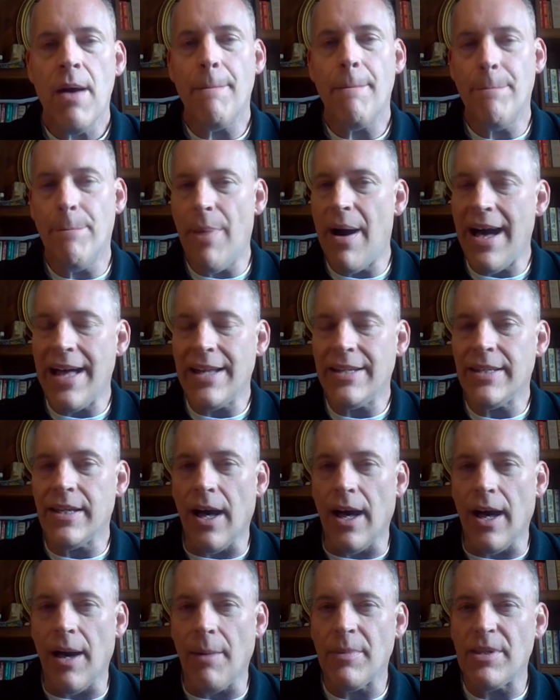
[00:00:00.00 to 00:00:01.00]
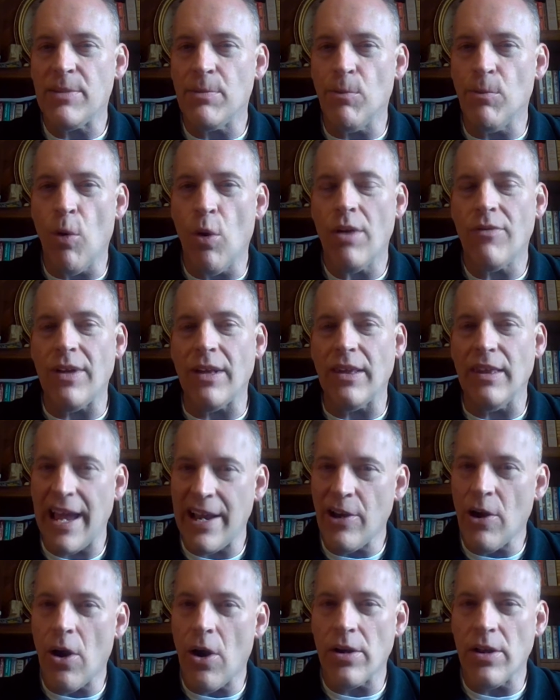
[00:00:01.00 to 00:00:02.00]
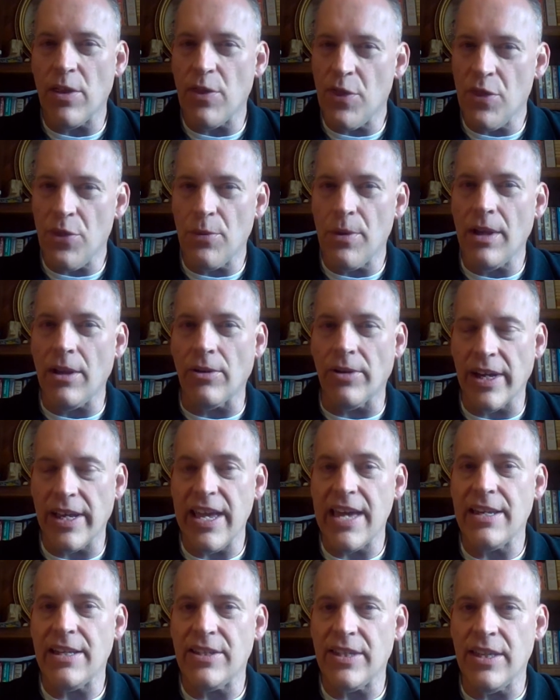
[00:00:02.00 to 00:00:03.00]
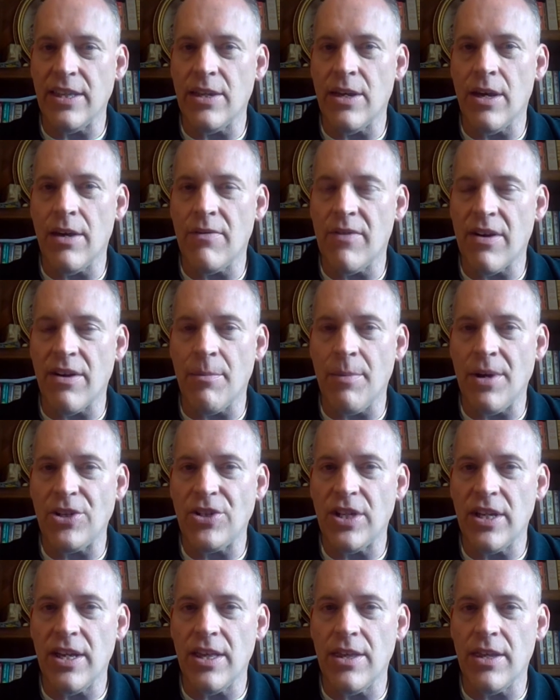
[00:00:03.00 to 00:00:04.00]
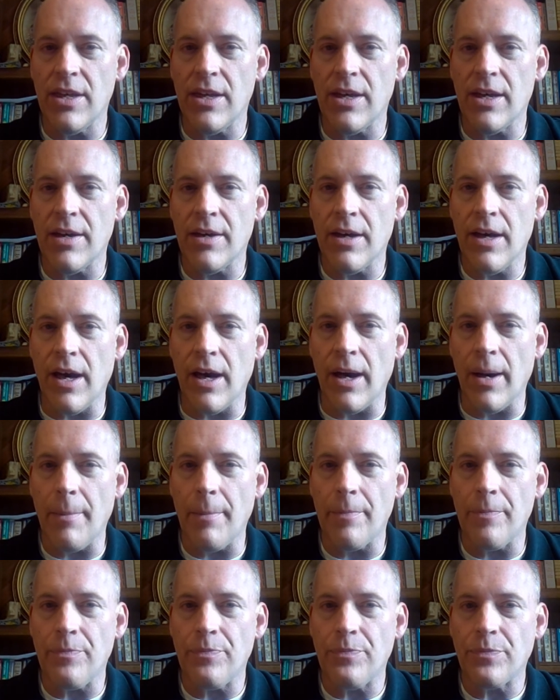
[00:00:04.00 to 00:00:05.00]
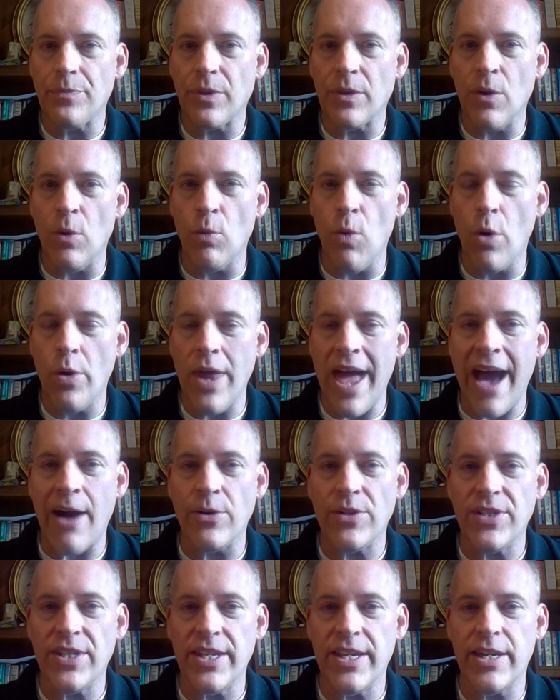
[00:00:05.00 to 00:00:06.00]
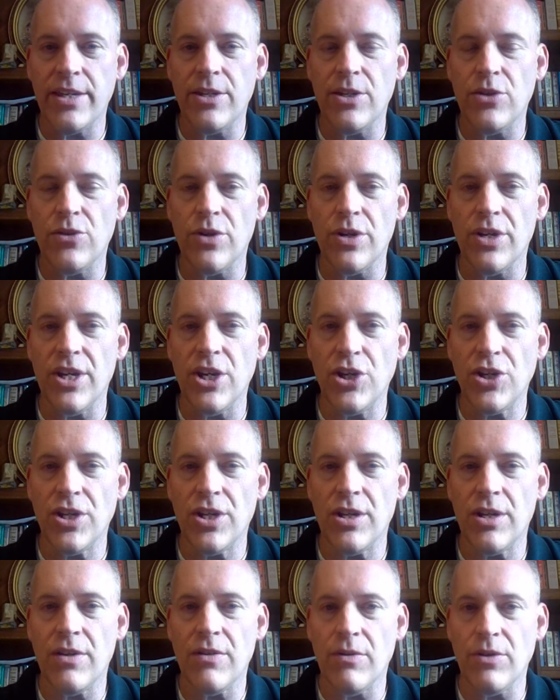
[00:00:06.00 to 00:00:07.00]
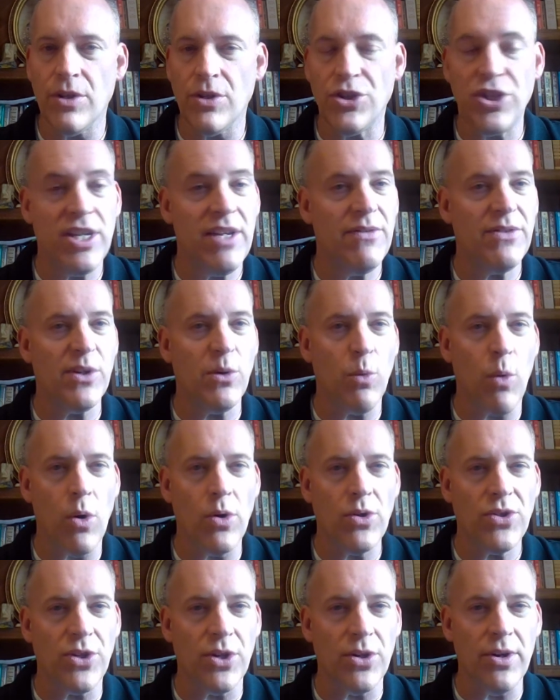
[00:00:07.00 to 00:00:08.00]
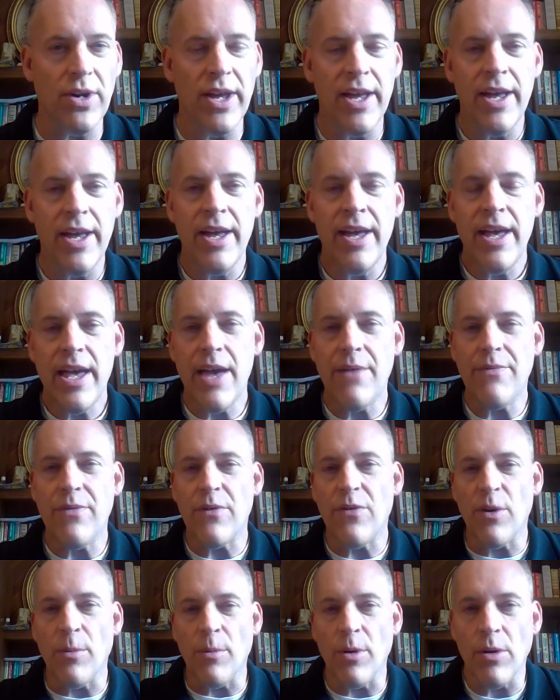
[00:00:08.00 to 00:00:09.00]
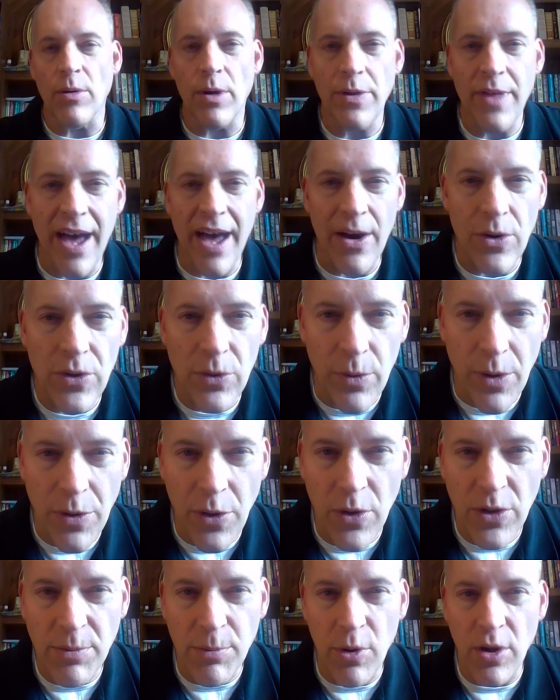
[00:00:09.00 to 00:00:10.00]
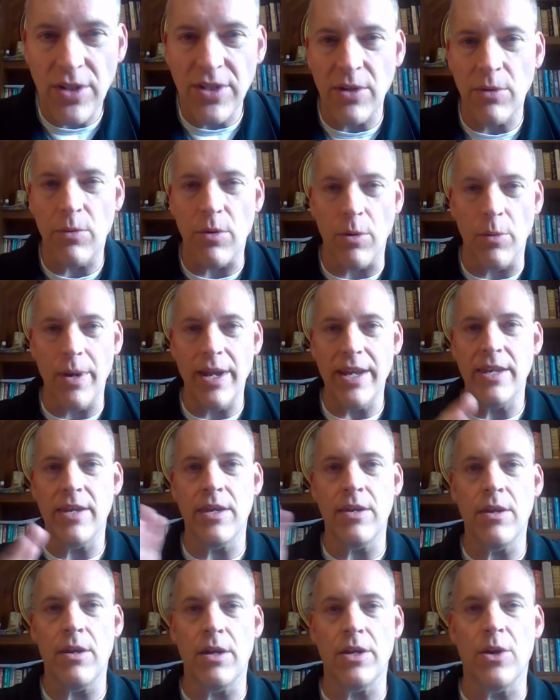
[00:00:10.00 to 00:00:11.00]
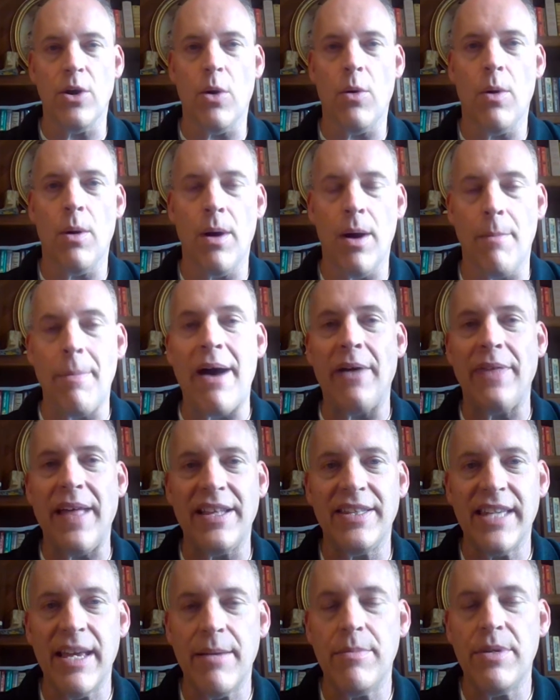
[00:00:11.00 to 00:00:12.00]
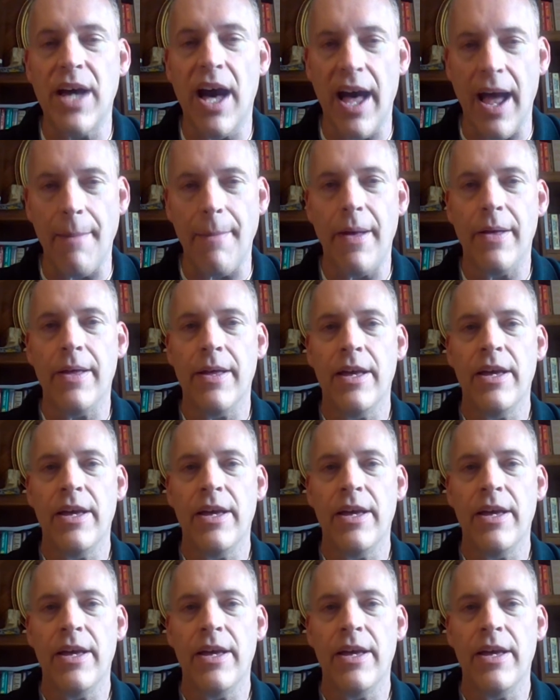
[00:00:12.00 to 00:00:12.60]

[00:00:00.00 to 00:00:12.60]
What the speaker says: But it's more of a lighthearted thriller. Again, it's very much in the Wodehousian tradition, Jeeves and Wooster, if you're familiar with those books that were written, about that same time.